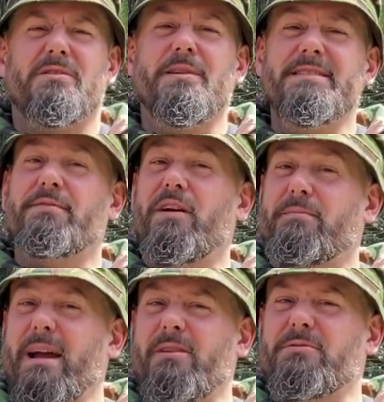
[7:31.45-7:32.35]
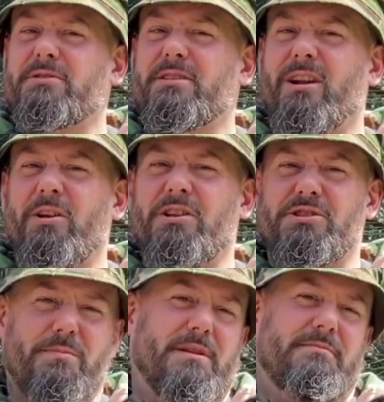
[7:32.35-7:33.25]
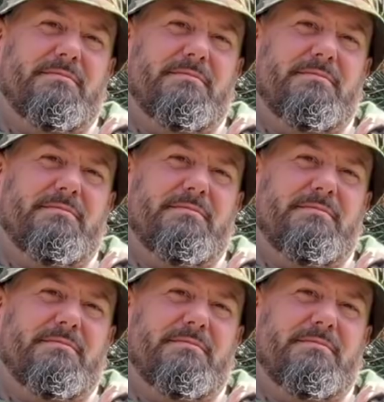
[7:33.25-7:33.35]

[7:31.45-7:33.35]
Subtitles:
£25, including shipping.